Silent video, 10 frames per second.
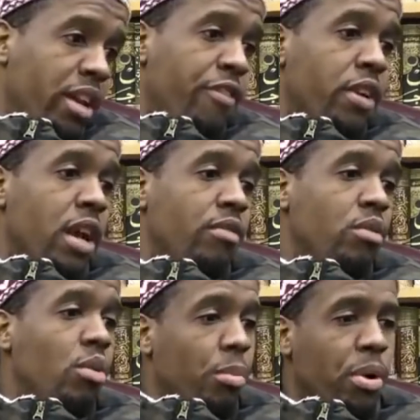a different
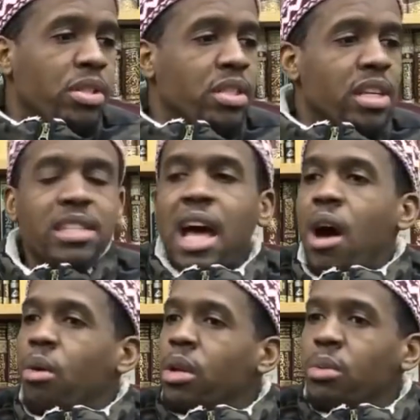level, a person says,
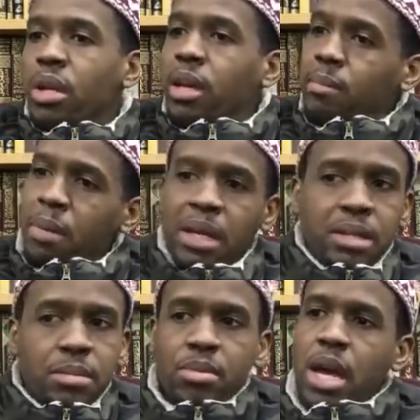I only want to eat
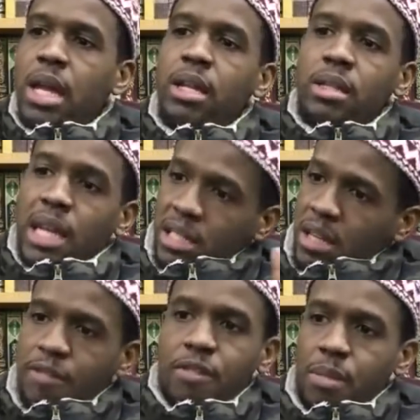beans and bread. That's
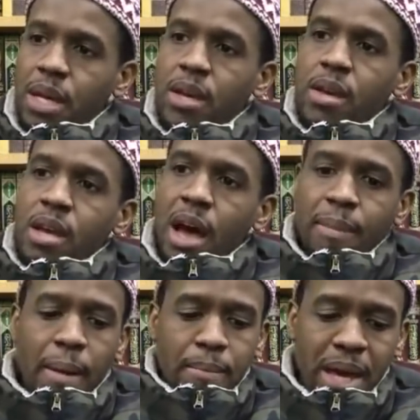enough for me.
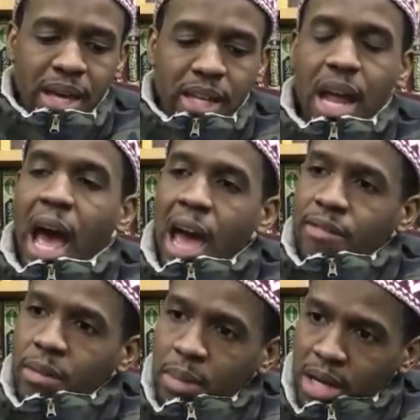I'm not begging. I
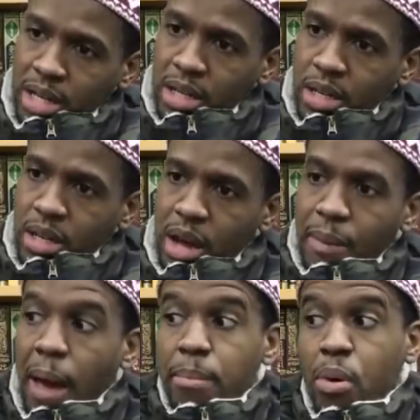have the money.
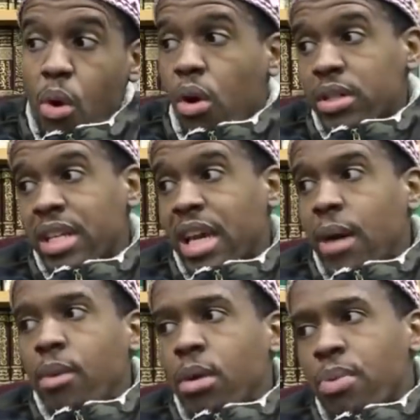I'm not poor
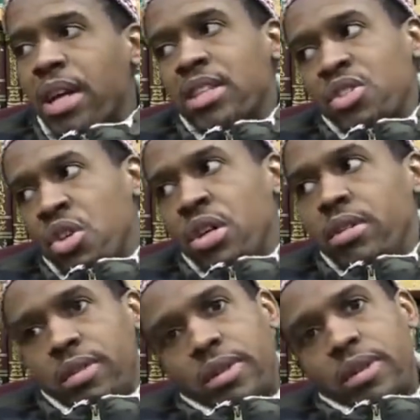saying I want to practice
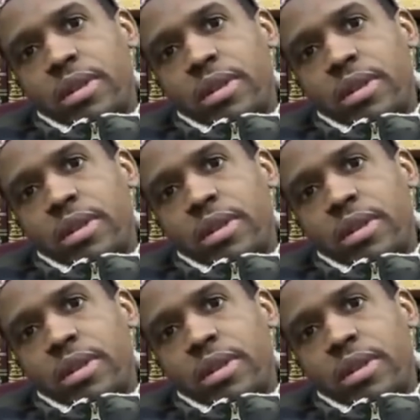zuhd.